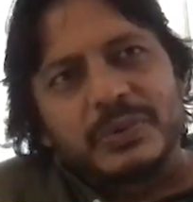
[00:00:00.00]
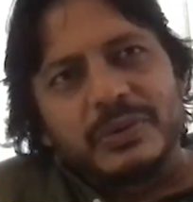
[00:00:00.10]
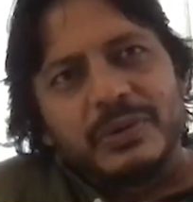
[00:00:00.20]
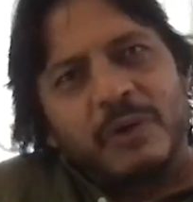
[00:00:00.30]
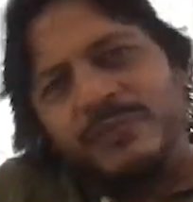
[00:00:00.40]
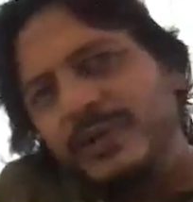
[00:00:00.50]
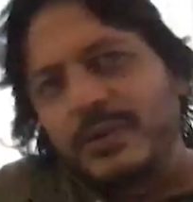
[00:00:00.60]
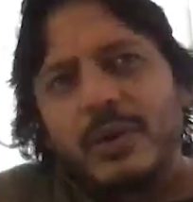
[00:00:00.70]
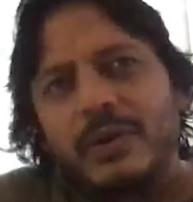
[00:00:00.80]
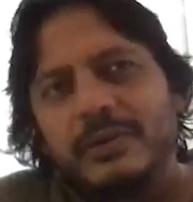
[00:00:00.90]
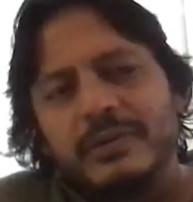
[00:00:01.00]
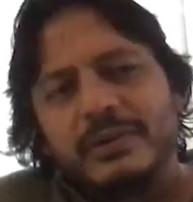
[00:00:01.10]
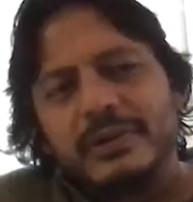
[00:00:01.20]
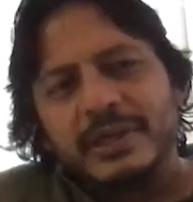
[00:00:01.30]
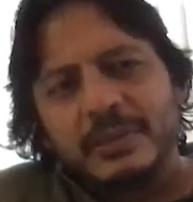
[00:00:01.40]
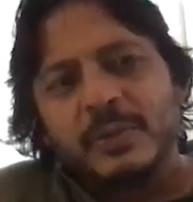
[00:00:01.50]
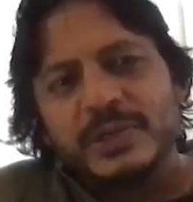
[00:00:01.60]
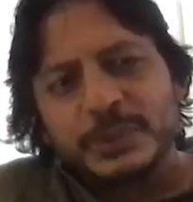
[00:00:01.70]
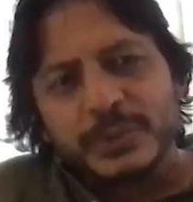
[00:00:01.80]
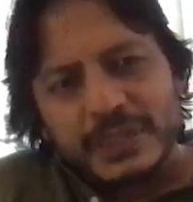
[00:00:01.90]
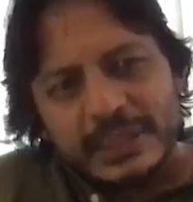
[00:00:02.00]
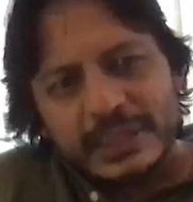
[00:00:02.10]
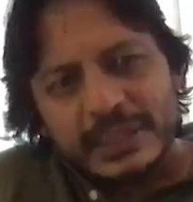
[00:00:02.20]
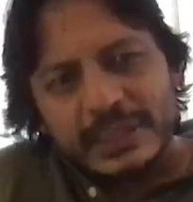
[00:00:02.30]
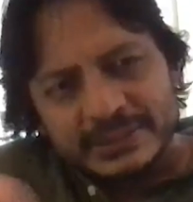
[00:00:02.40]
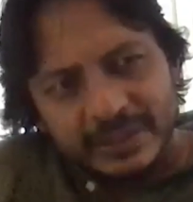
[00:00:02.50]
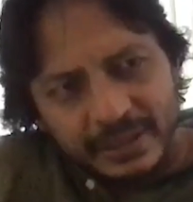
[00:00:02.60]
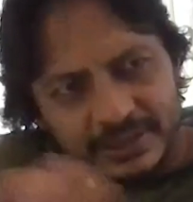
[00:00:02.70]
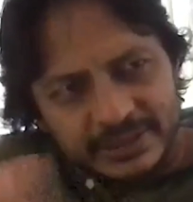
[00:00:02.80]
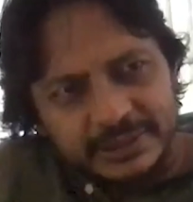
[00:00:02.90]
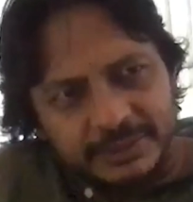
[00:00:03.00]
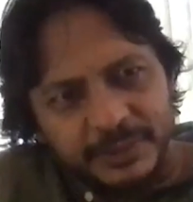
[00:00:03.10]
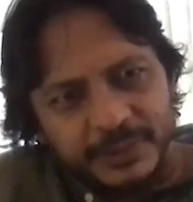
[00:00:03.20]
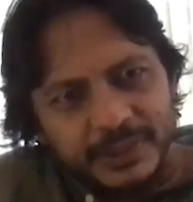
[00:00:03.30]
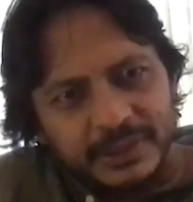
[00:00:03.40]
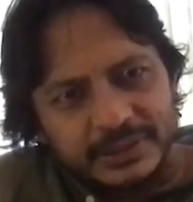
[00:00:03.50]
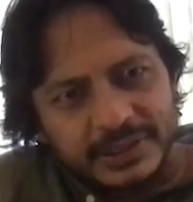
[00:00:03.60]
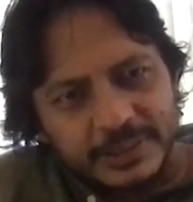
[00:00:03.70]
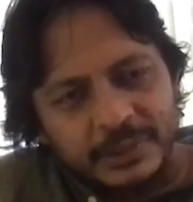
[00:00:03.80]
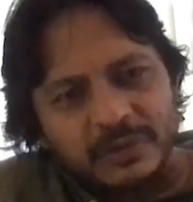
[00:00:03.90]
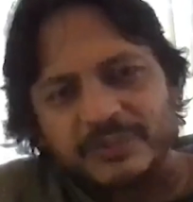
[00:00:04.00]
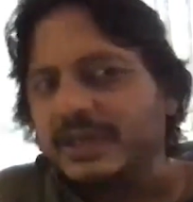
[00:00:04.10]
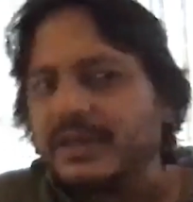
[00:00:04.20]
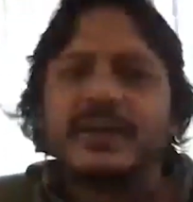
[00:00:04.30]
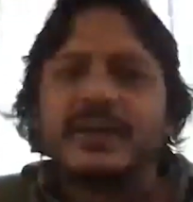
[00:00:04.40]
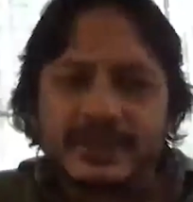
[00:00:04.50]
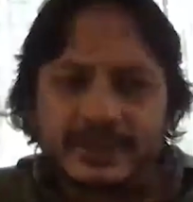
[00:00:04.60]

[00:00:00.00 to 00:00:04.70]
often wrong in a movie shoot is the relationship between a cinematographer and a director.